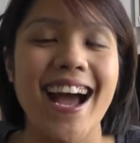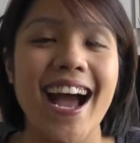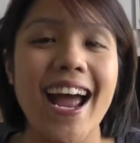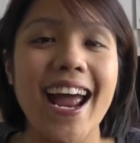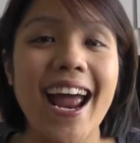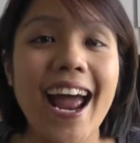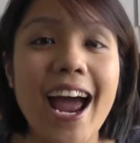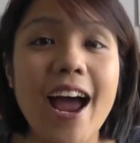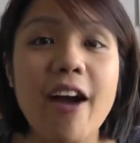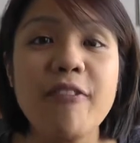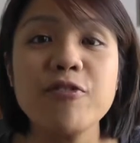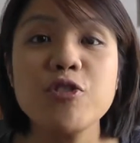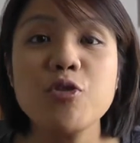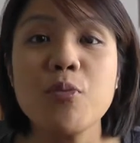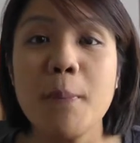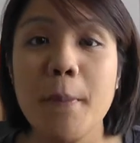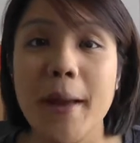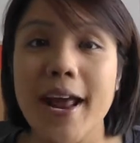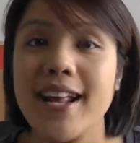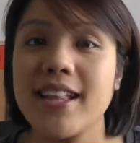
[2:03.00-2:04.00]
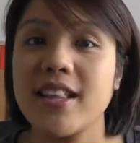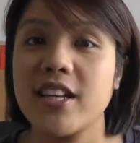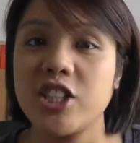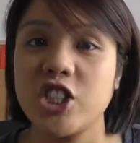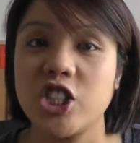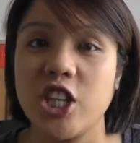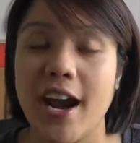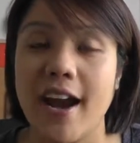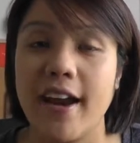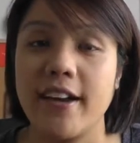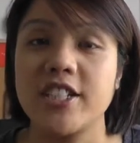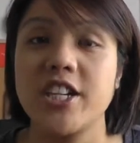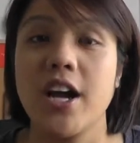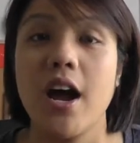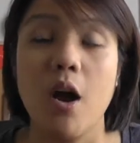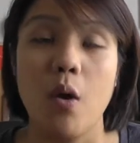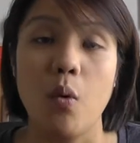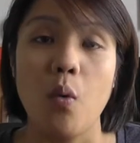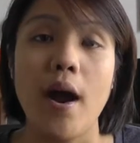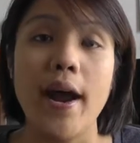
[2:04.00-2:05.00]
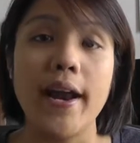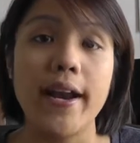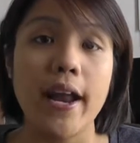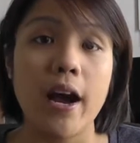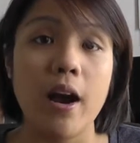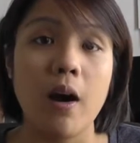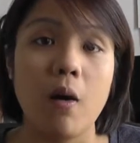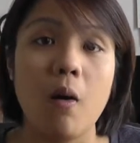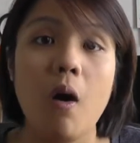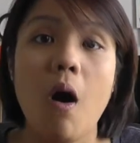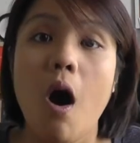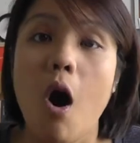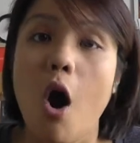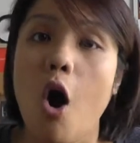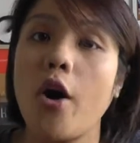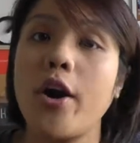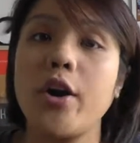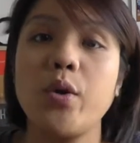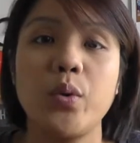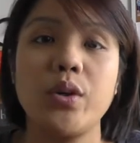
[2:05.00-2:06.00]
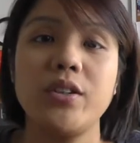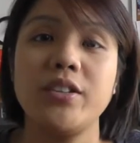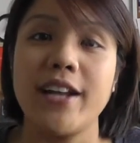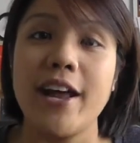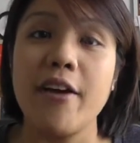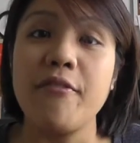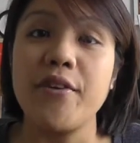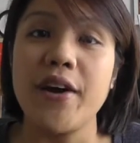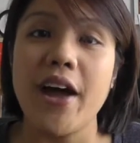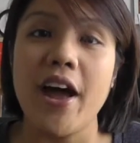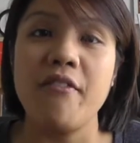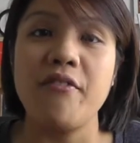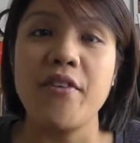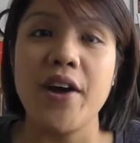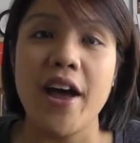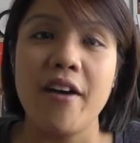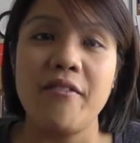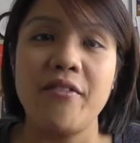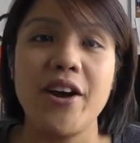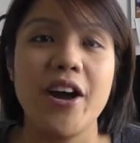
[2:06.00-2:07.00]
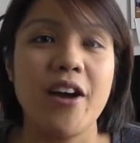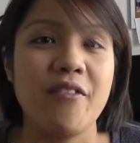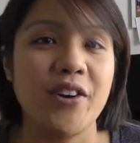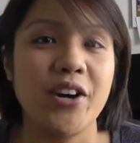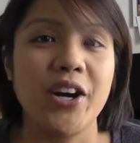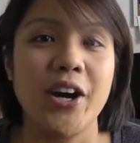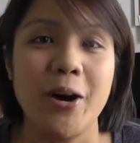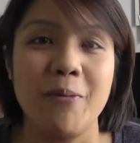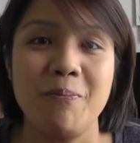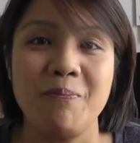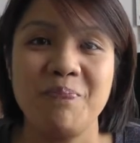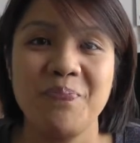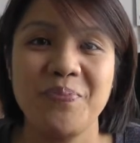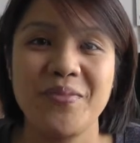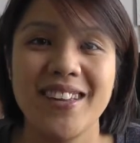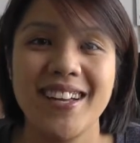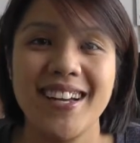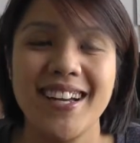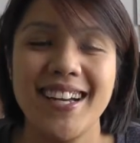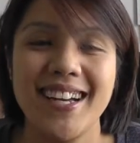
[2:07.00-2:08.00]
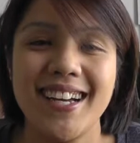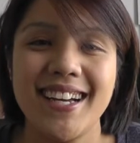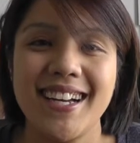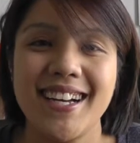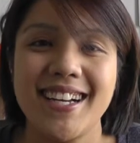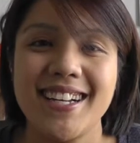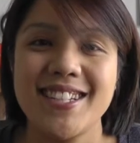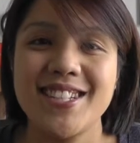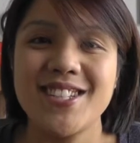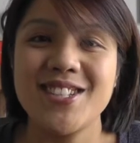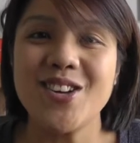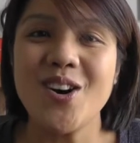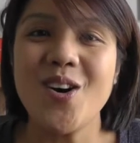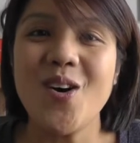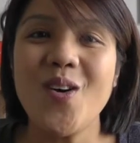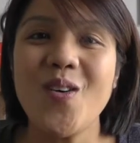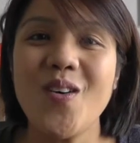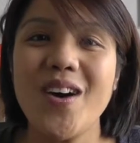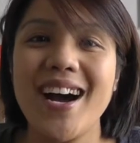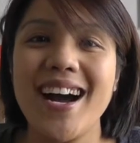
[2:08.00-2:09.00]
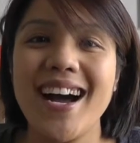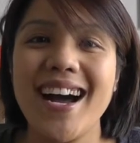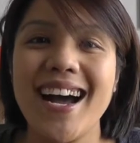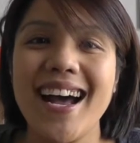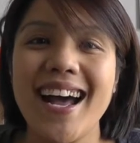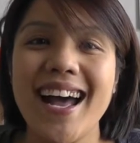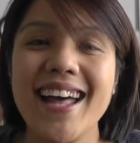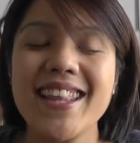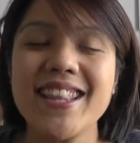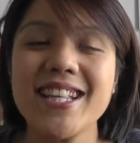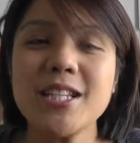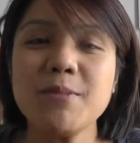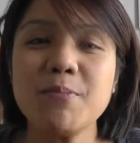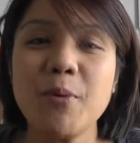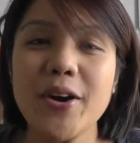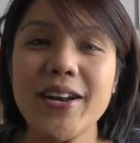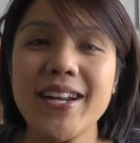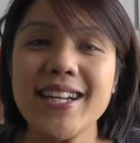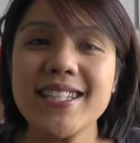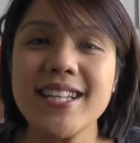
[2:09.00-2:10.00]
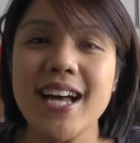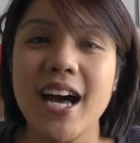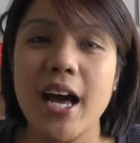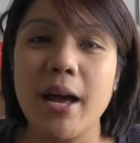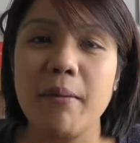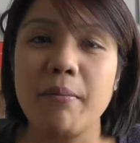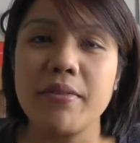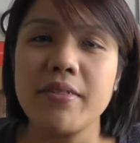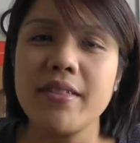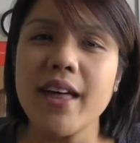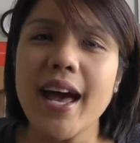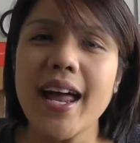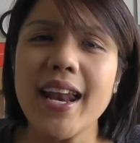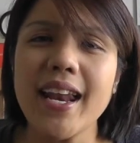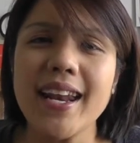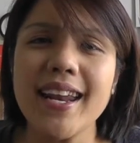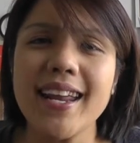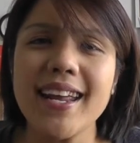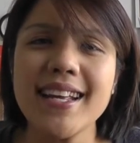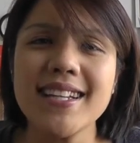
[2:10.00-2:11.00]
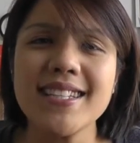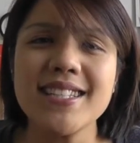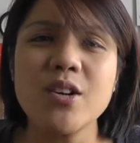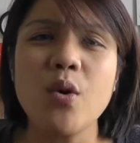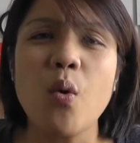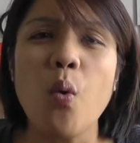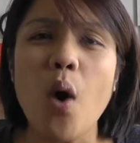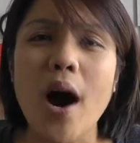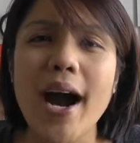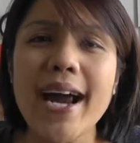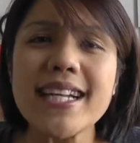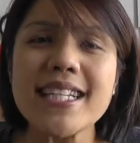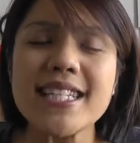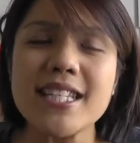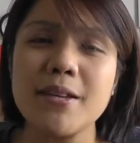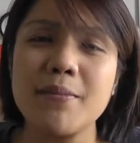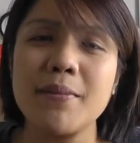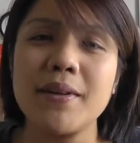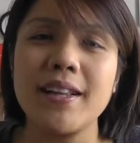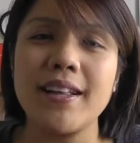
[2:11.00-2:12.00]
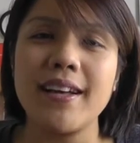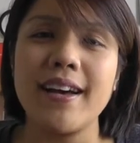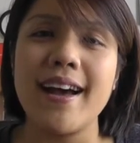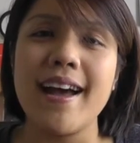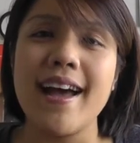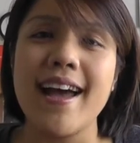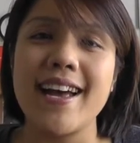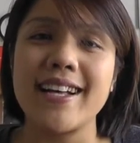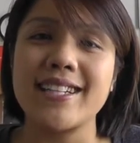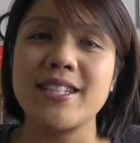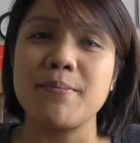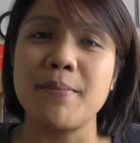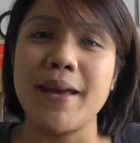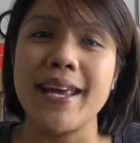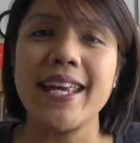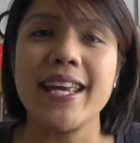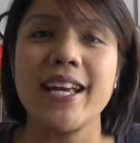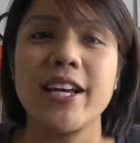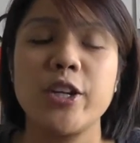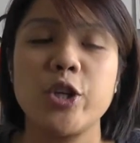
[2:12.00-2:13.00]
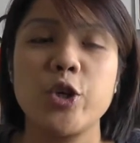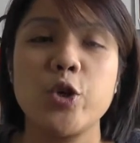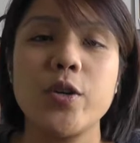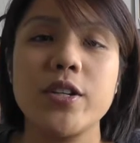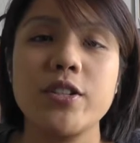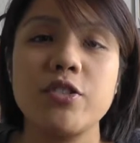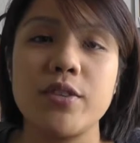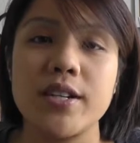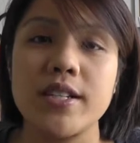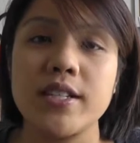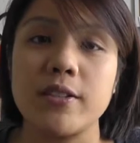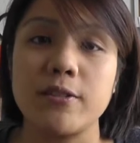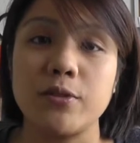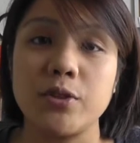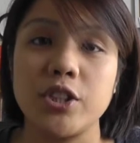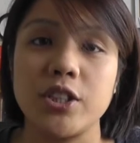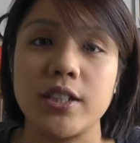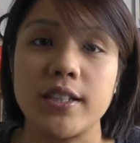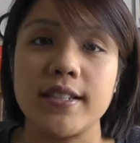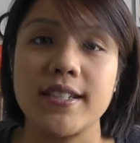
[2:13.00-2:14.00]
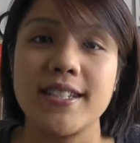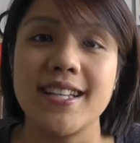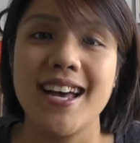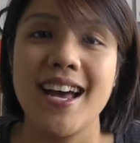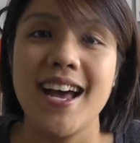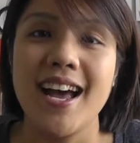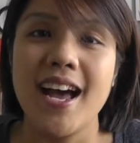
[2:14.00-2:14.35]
I have to make the change right now or it will never ever come. So at this point in time, that is quite similar as making a New Year's resolutions.